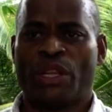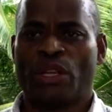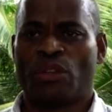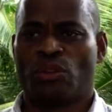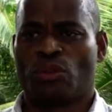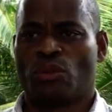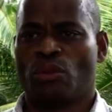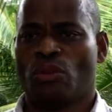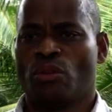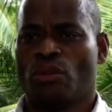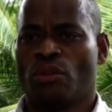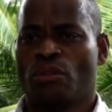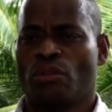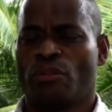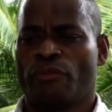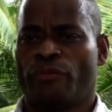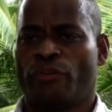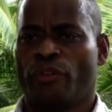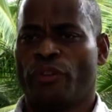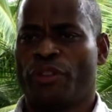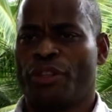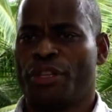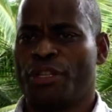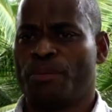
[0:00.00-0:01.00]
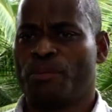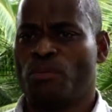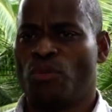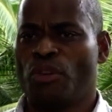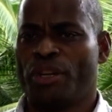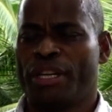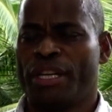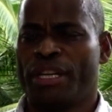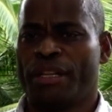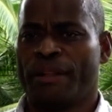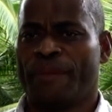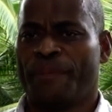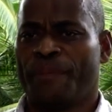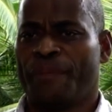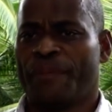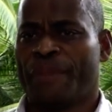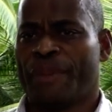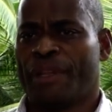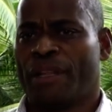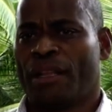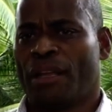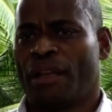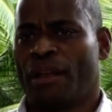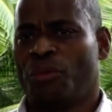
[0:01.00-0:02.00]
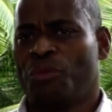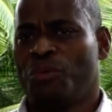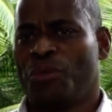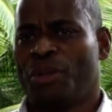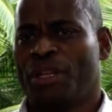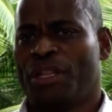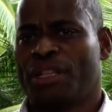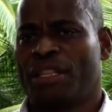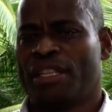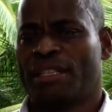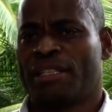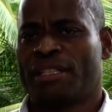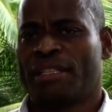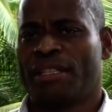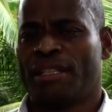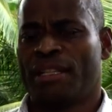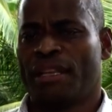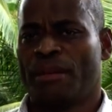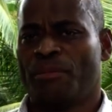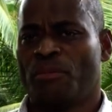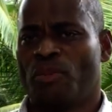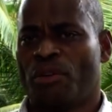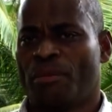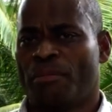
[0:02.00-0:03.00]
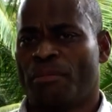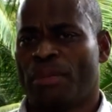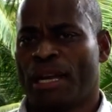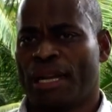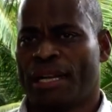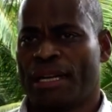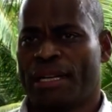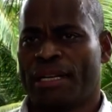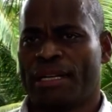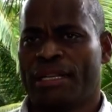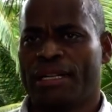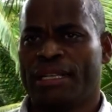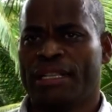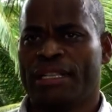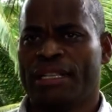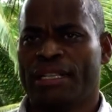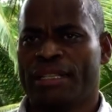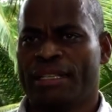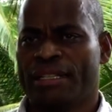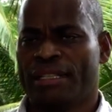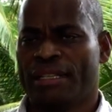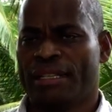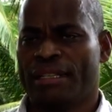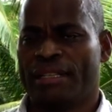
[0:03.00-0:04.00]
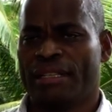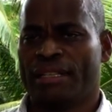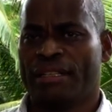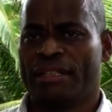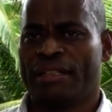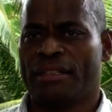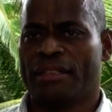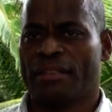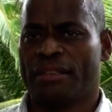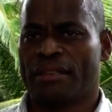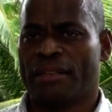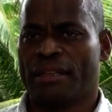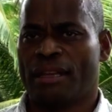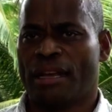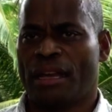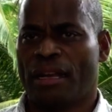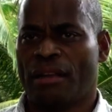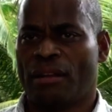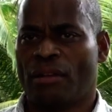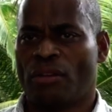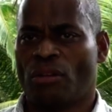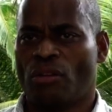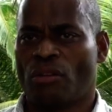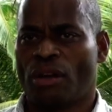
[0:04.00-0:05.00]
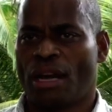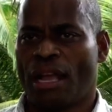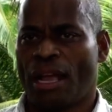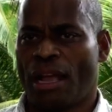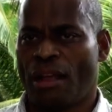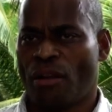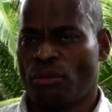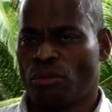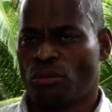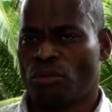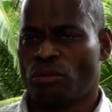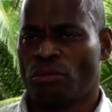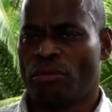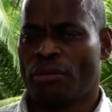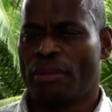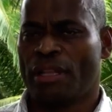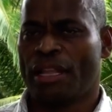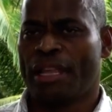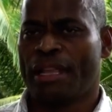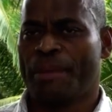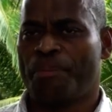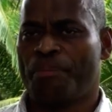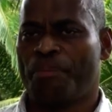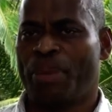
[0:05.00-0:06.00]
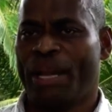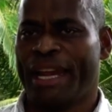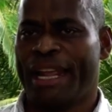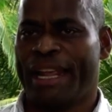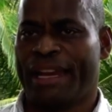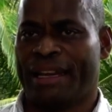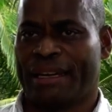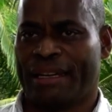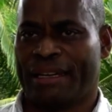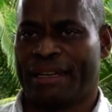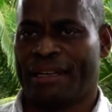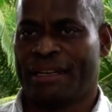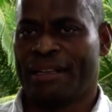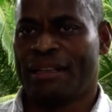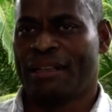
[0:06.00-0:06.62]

So for this morning, we are teaching them on market linkages, on how they plan